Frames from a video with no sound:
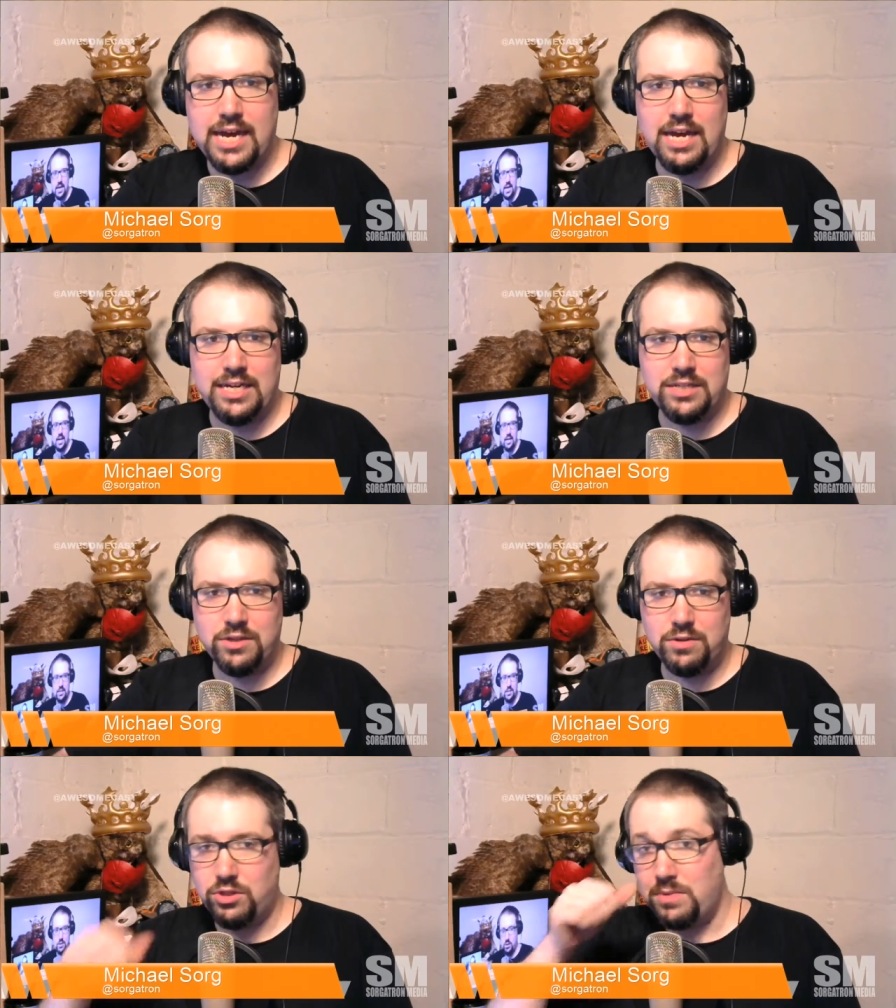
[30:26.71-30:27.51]
In
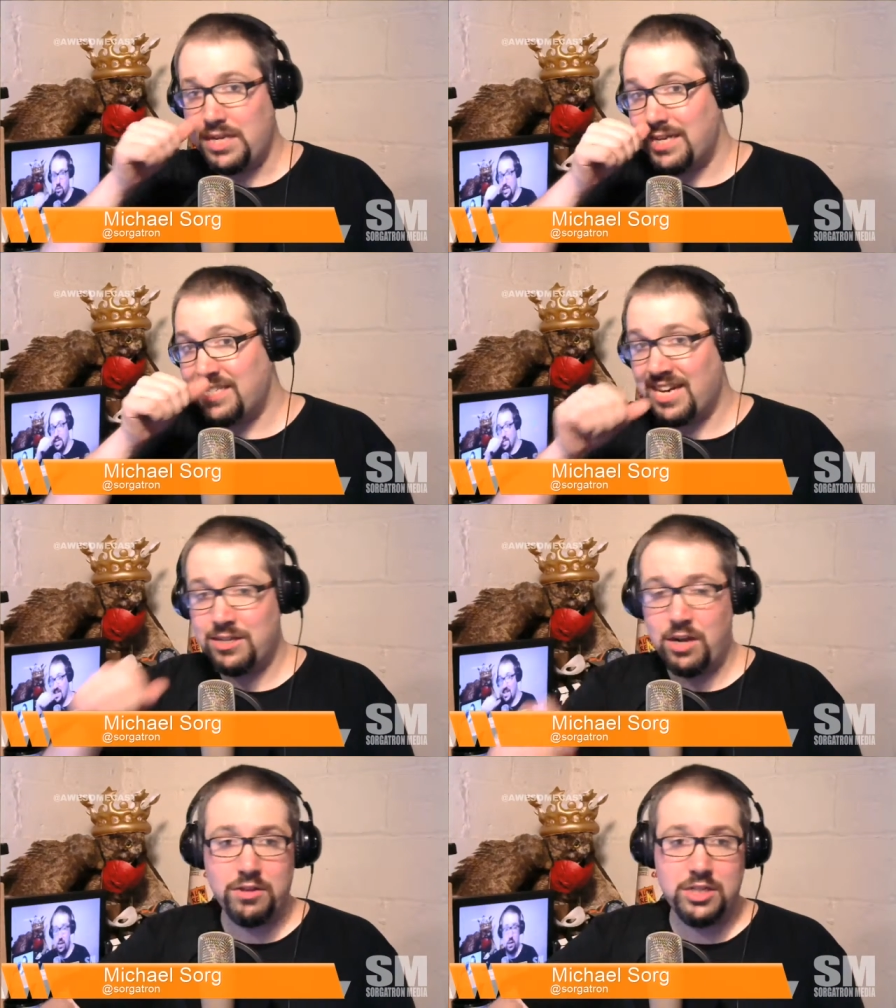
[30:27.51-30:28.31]
social media,
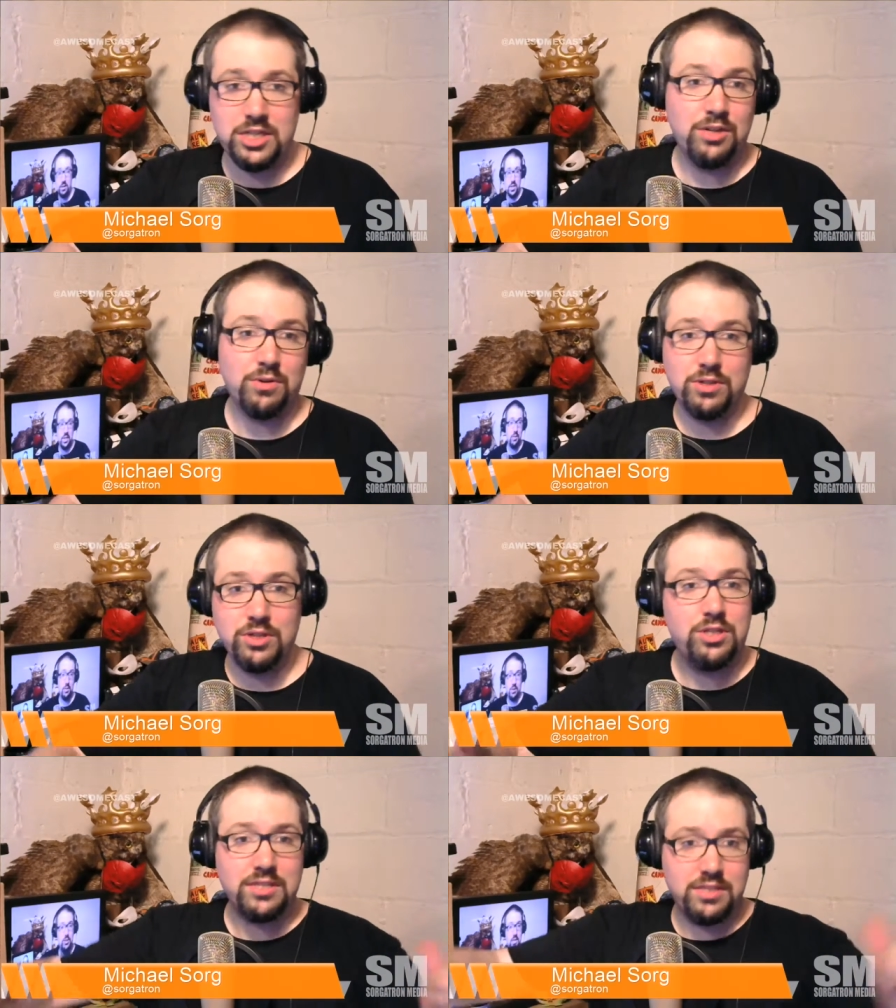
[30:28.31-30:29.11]
technology, or
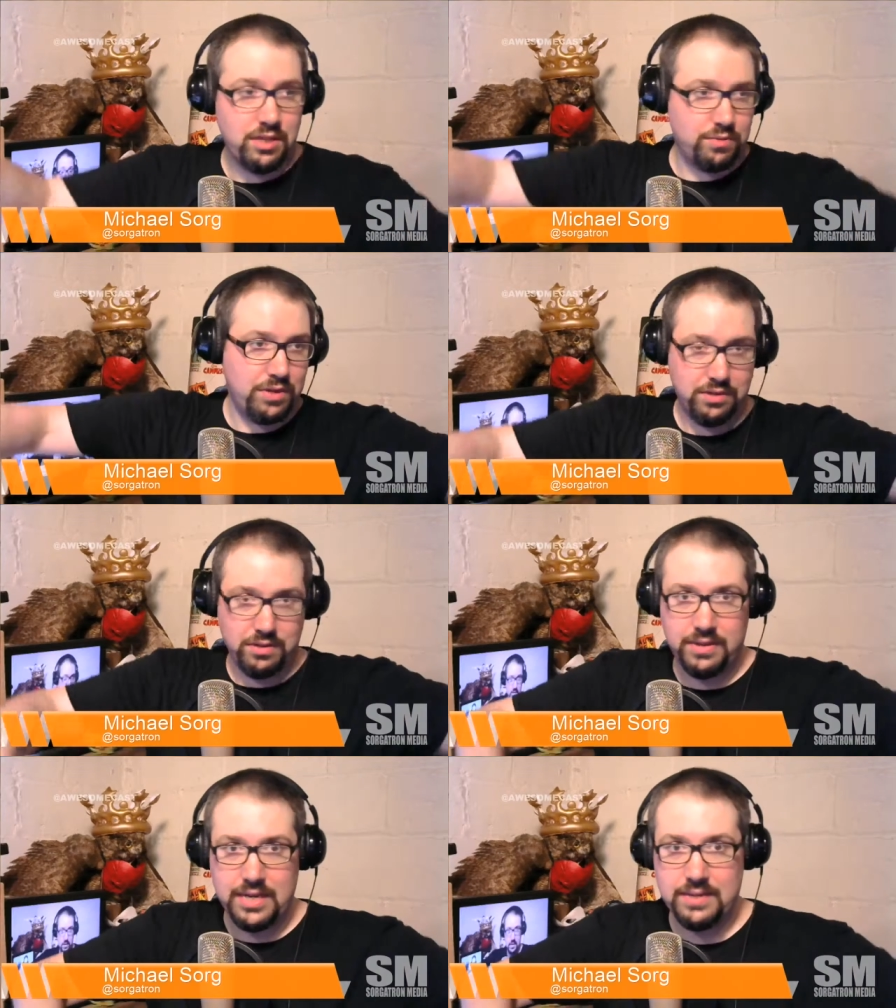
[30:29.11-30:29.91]
just doing
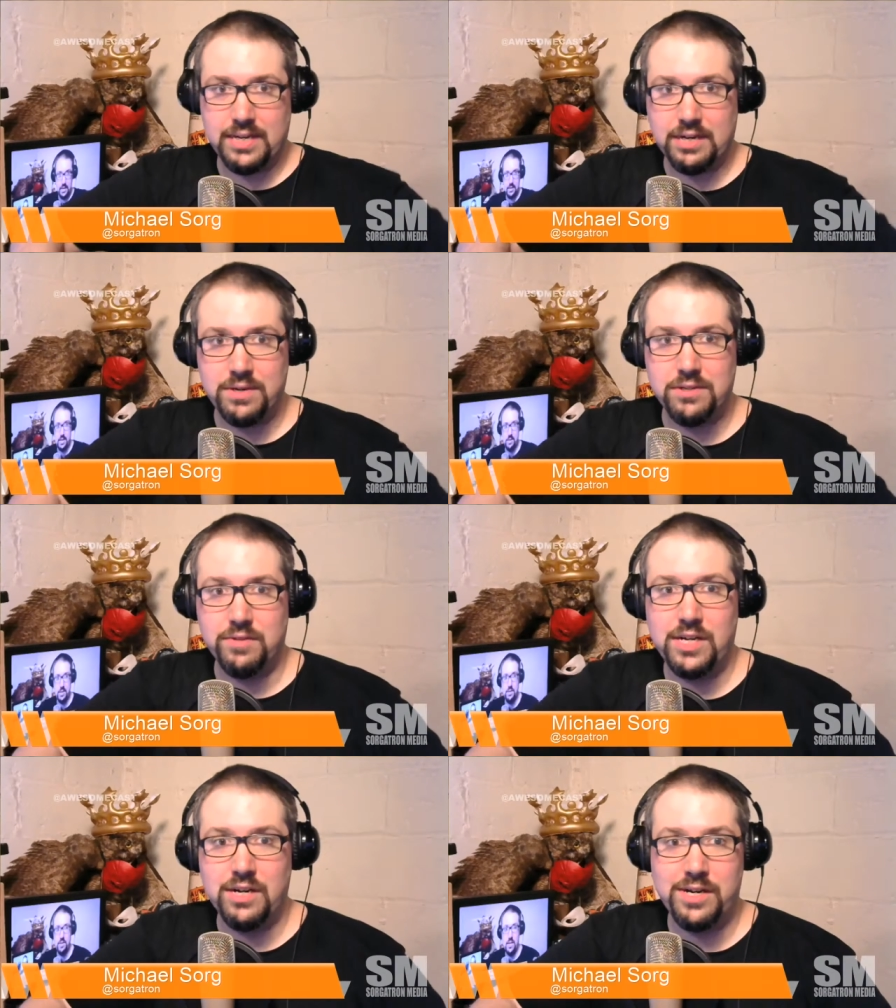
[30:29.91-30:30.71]
good things like Chris
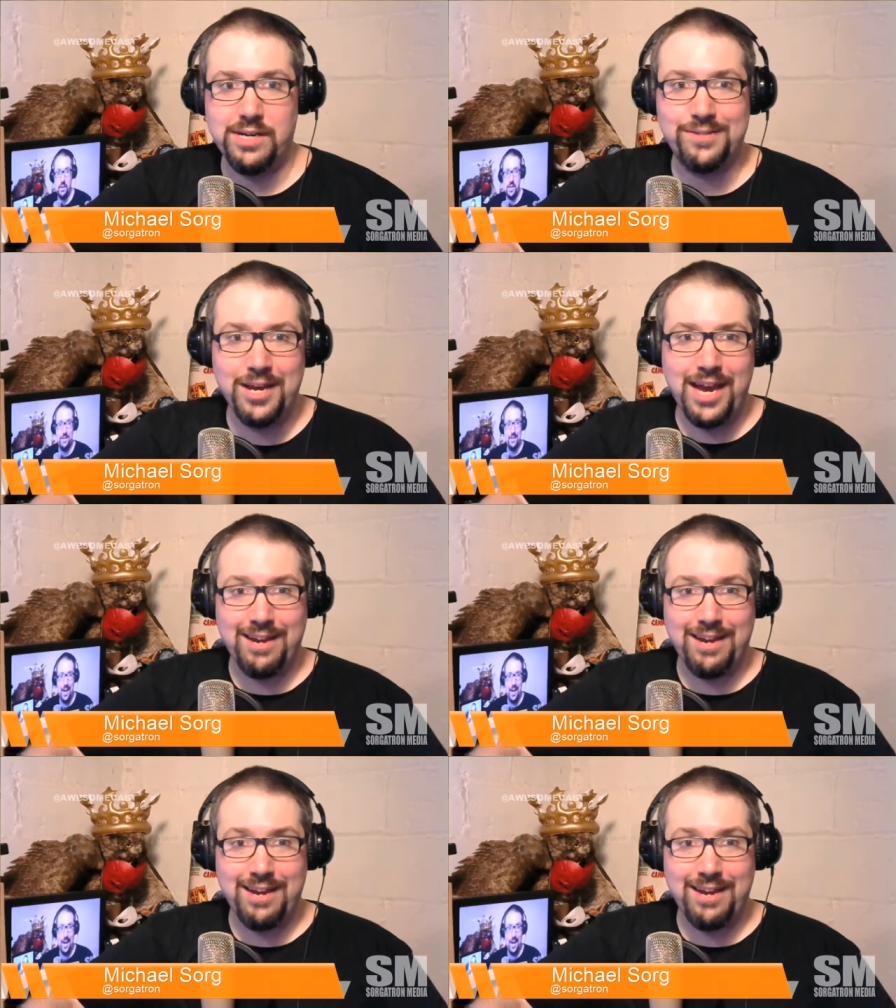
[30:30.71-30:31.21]
over here is.